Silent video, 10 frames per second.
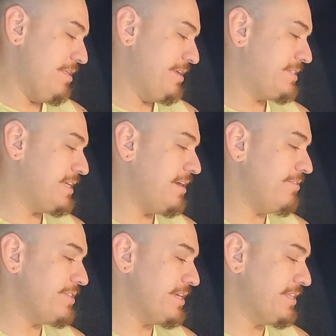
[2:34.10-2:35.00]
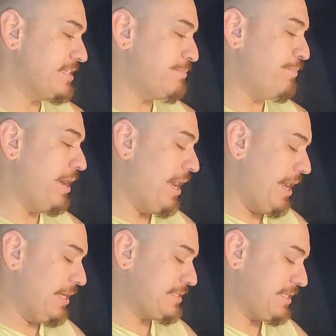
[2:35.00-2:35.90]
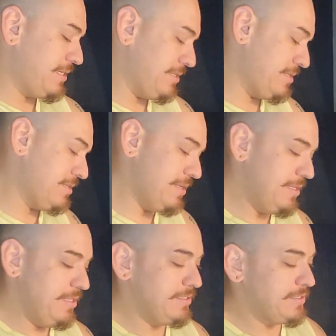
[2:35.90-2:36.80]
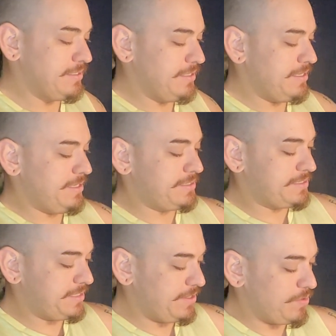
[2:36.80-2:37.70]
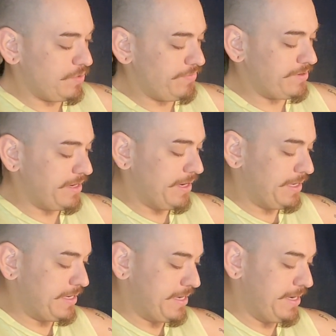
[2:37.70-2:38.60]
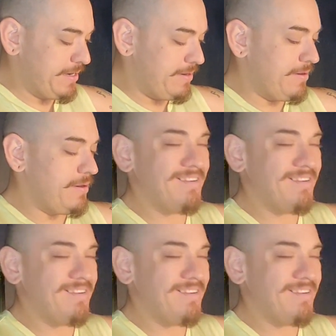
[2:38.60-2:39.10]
set everything in this box. Let's see what we've got here.